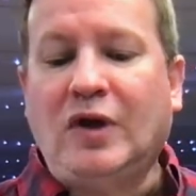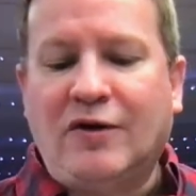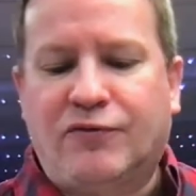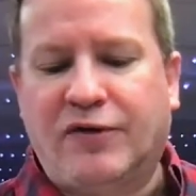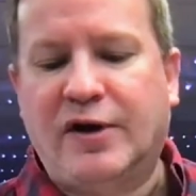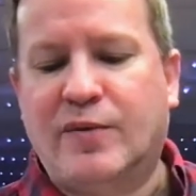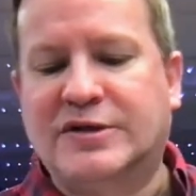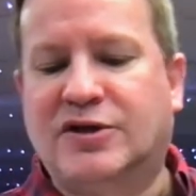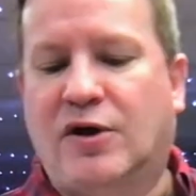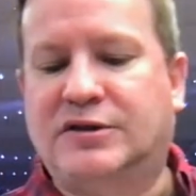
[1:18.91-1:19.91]
Fear
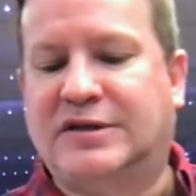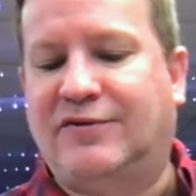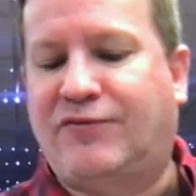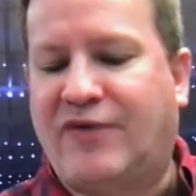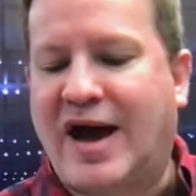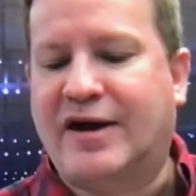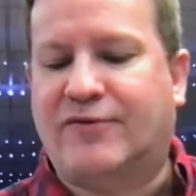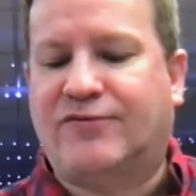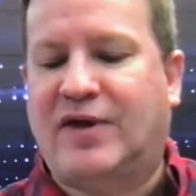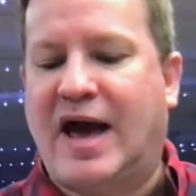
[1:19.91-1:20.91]
results in fight or
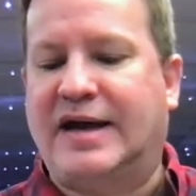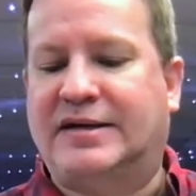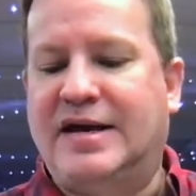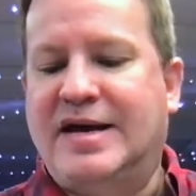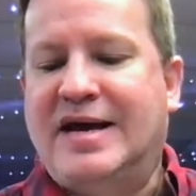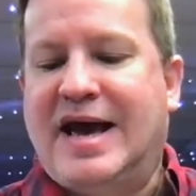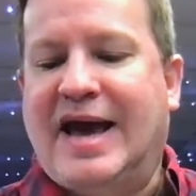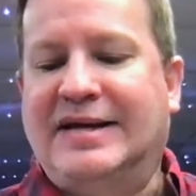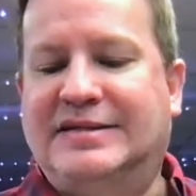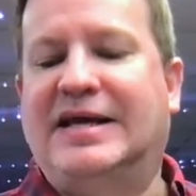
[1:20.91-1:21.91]
flight.
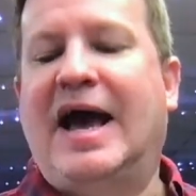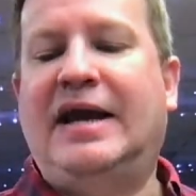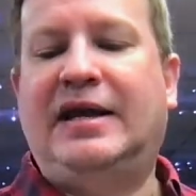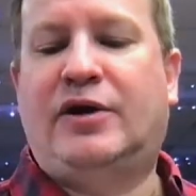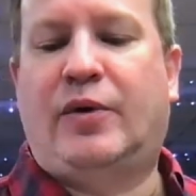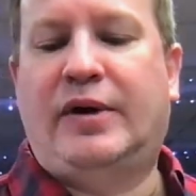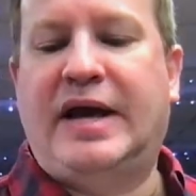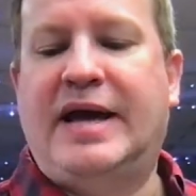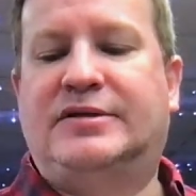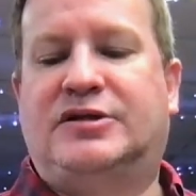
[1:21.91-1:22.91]
Anxiety
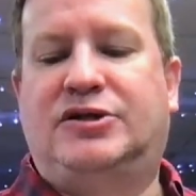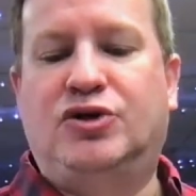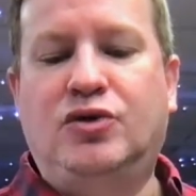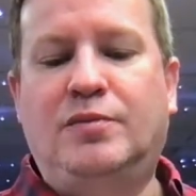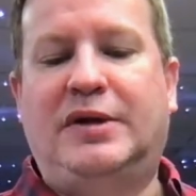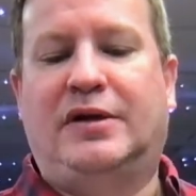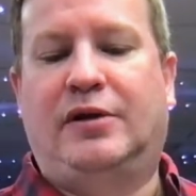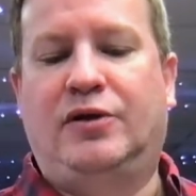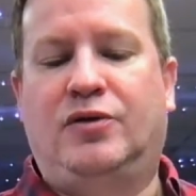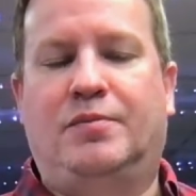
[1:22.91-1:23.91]
creates doom and
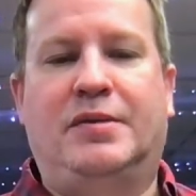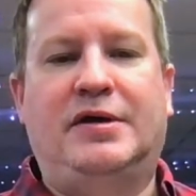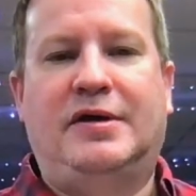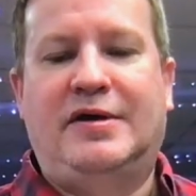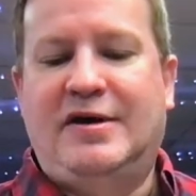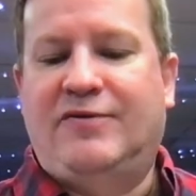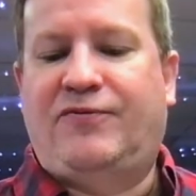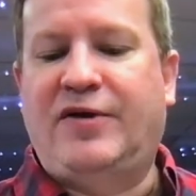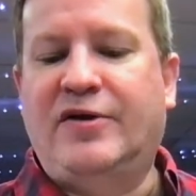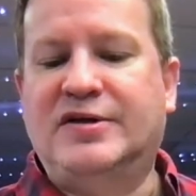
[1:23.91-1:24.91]
gloom.
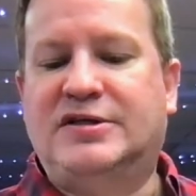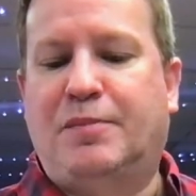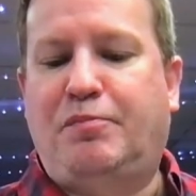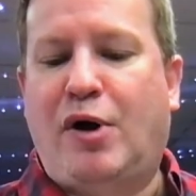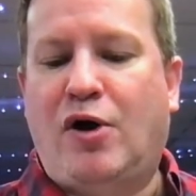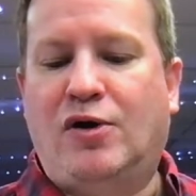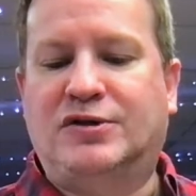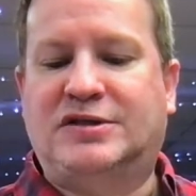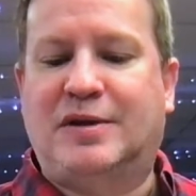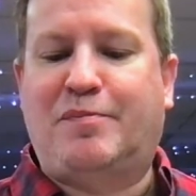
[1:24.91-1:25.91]
Fear is the
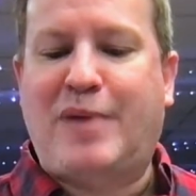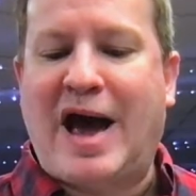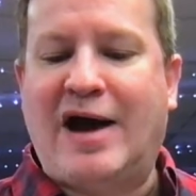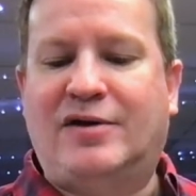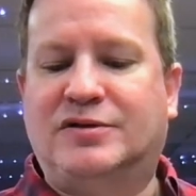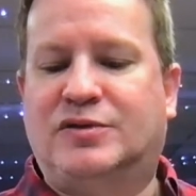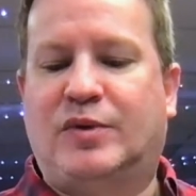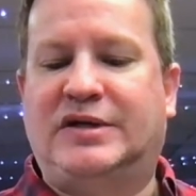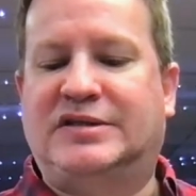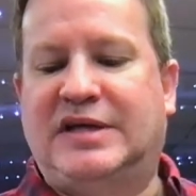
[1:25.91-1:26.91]
pulse that pounds
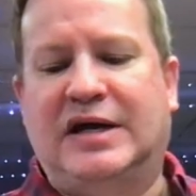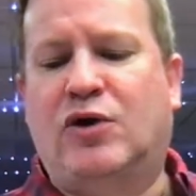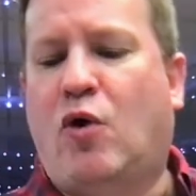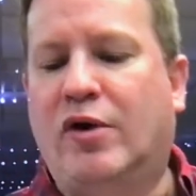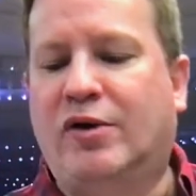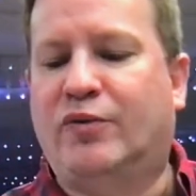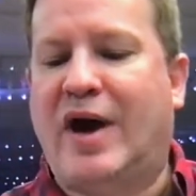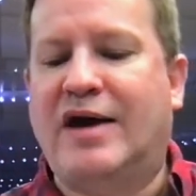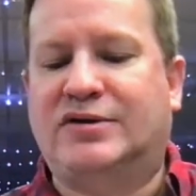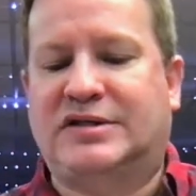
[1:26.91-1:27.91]
when you see a coiled
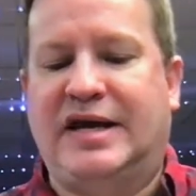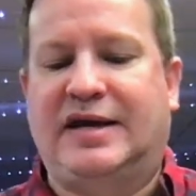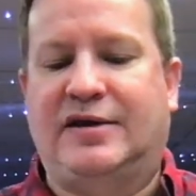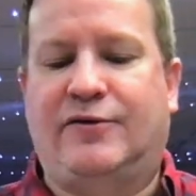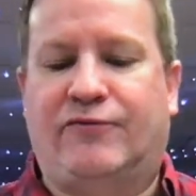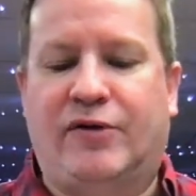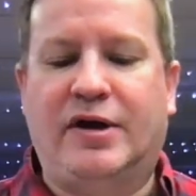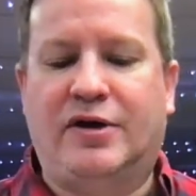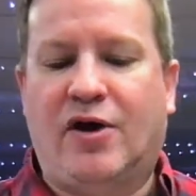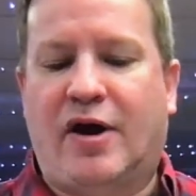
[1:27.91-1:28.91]
rattlesnake in your
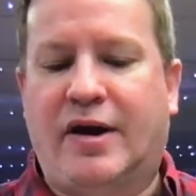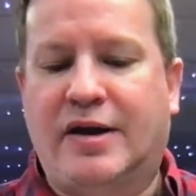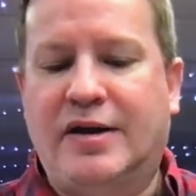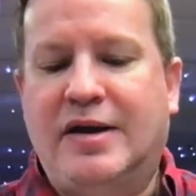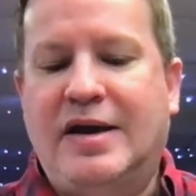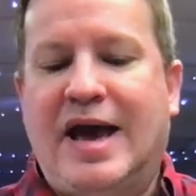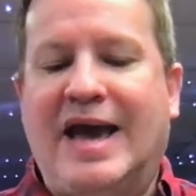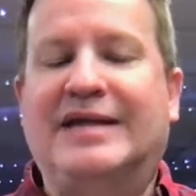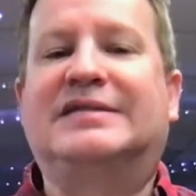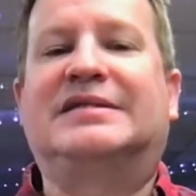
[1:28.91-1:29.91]
front yard.
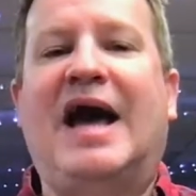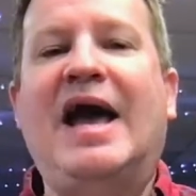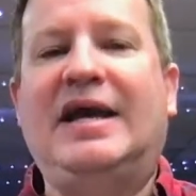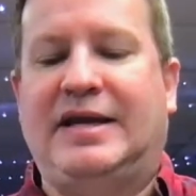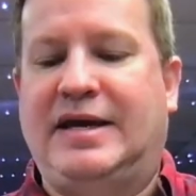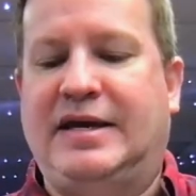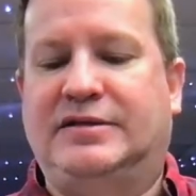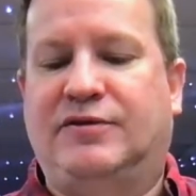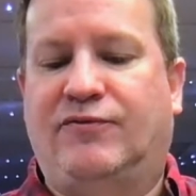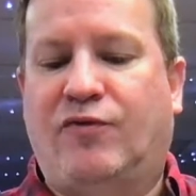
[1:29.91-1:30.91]
Anxiety
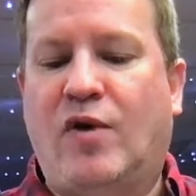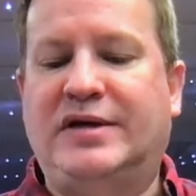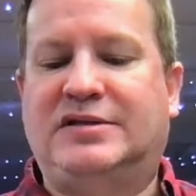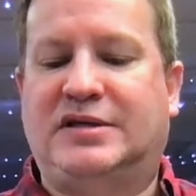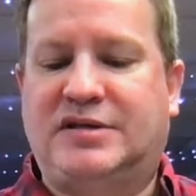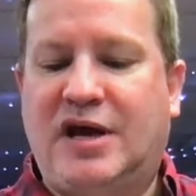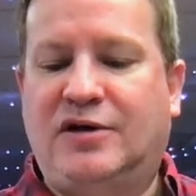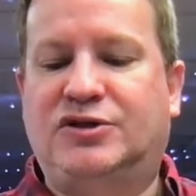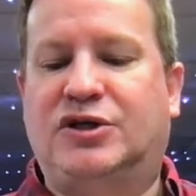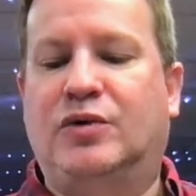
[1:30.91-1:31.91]
is the voice that
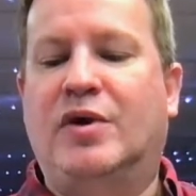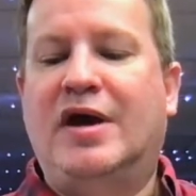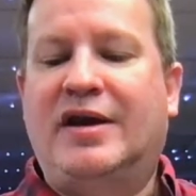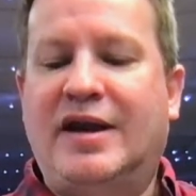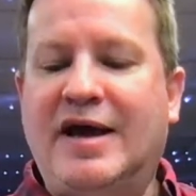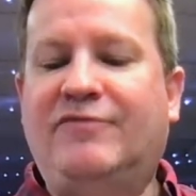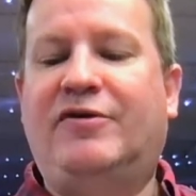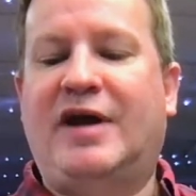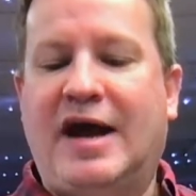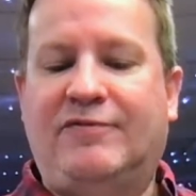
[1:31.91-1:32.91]
tells you,
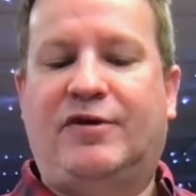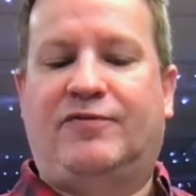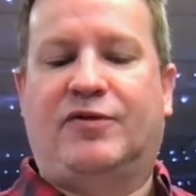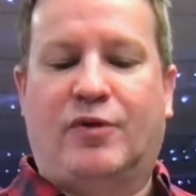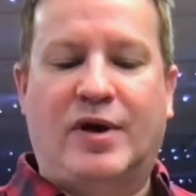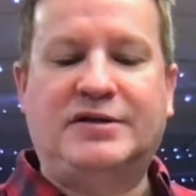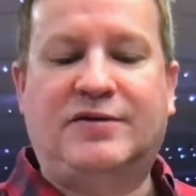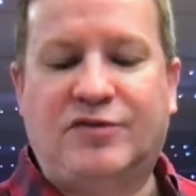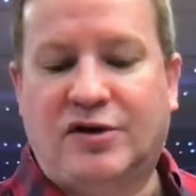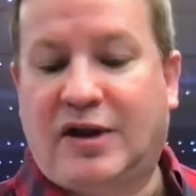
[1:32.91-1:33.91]
'Never ever for the rest
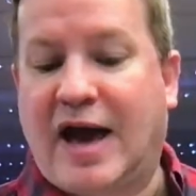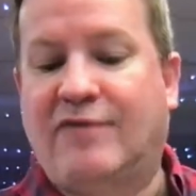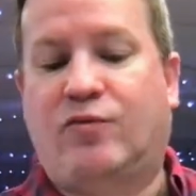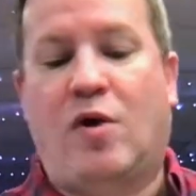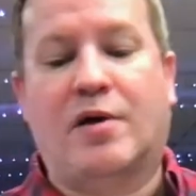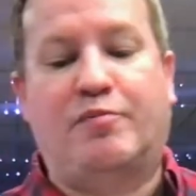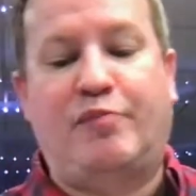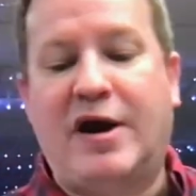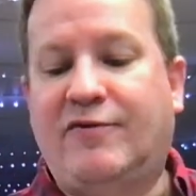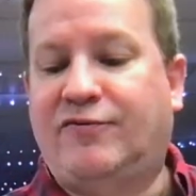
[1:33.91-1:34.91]
of your life walk
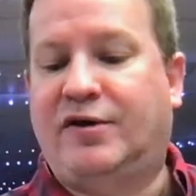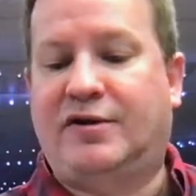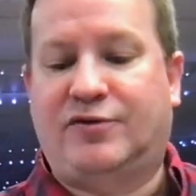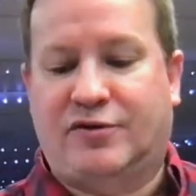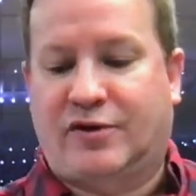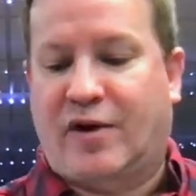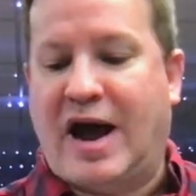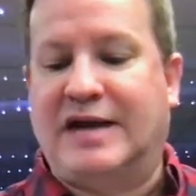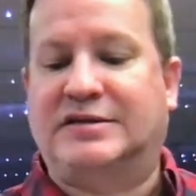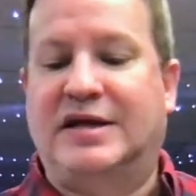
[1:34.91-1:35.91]
barefooted through the
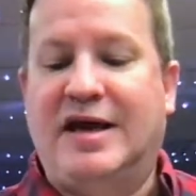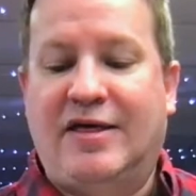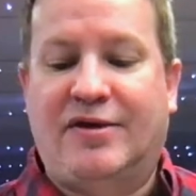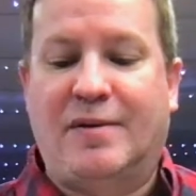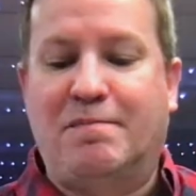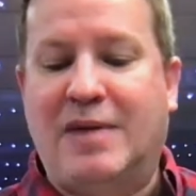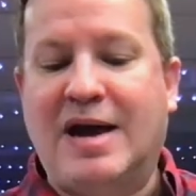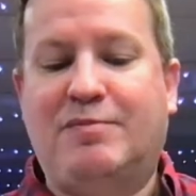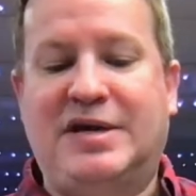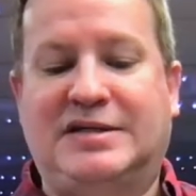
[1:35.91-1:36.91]
grass. There
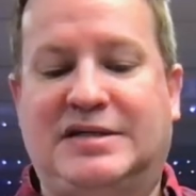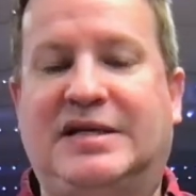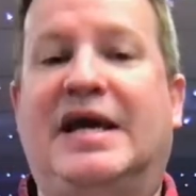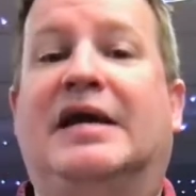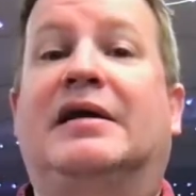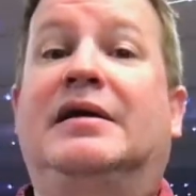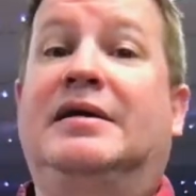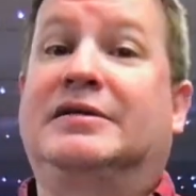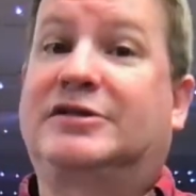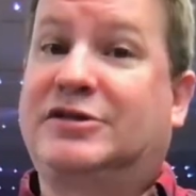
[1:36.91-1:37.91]
might be a snake
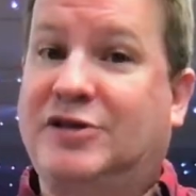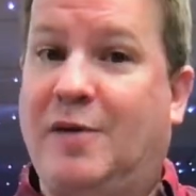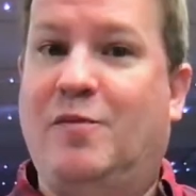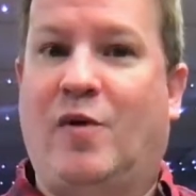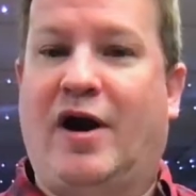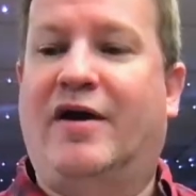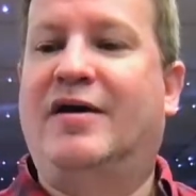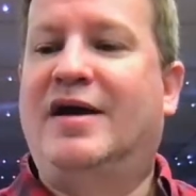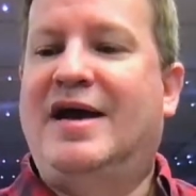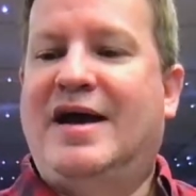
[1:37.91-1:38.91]

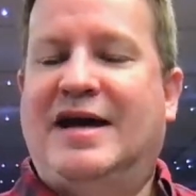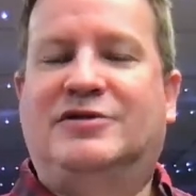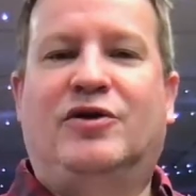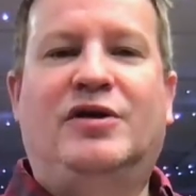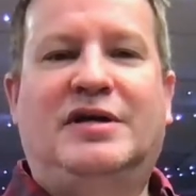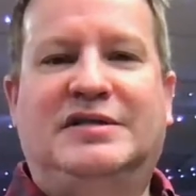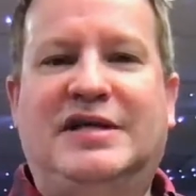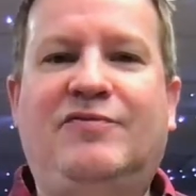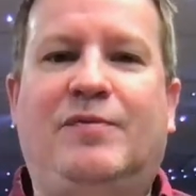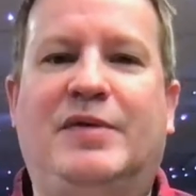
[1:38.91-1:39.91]
somewhere.'" And so you can
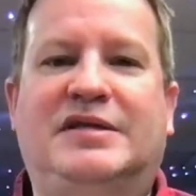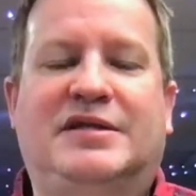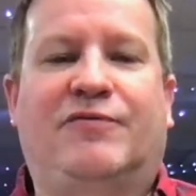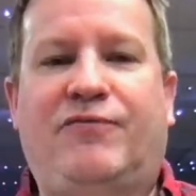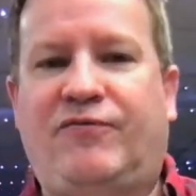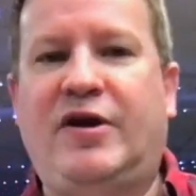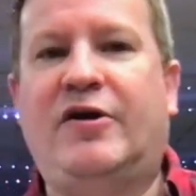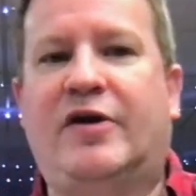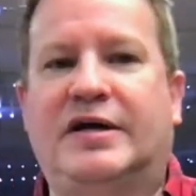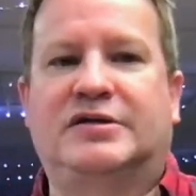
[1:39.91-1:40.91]
see from this that
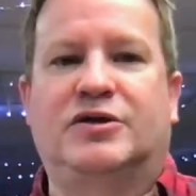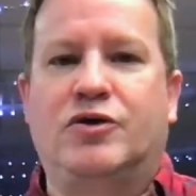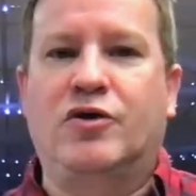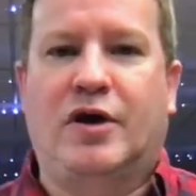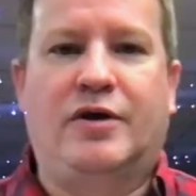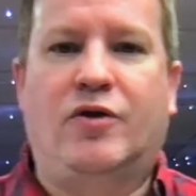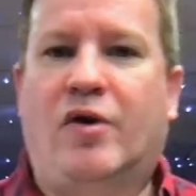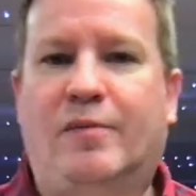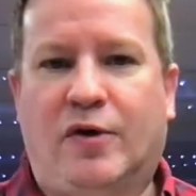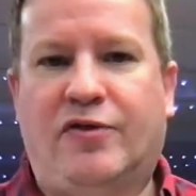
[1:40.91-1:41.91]
fear is a
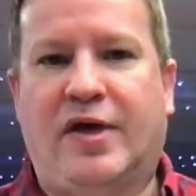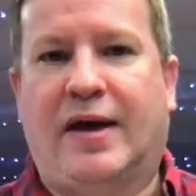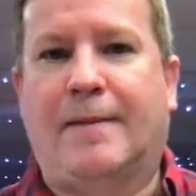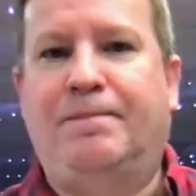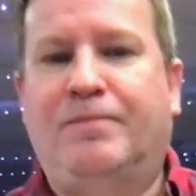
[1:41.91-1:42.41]
normal thing.